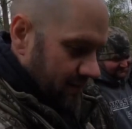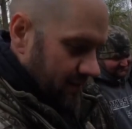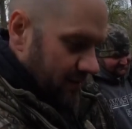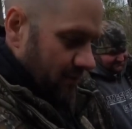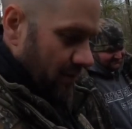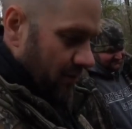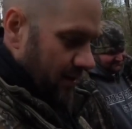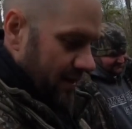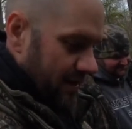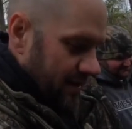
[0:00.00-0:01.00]
we just
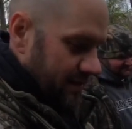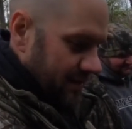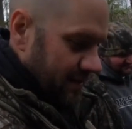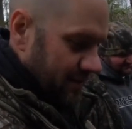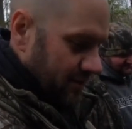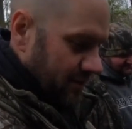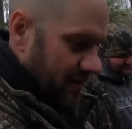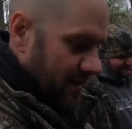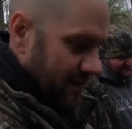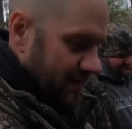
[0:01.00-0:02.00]
rolled out here and enjoy a
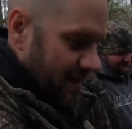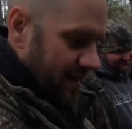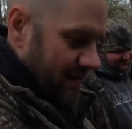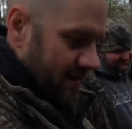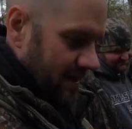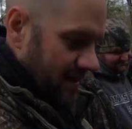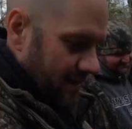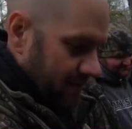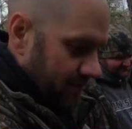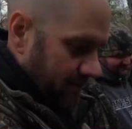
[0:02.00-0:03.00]
little outside
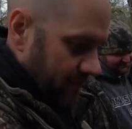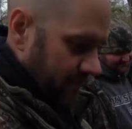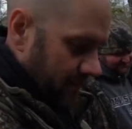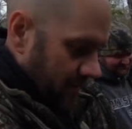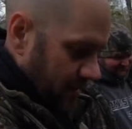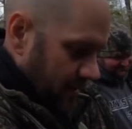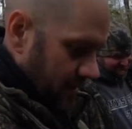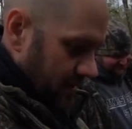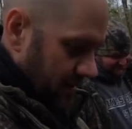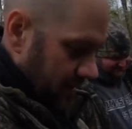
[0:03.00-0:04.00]
time.
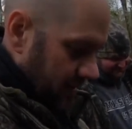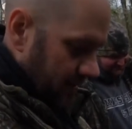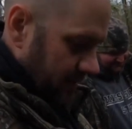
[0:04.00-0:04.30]
I think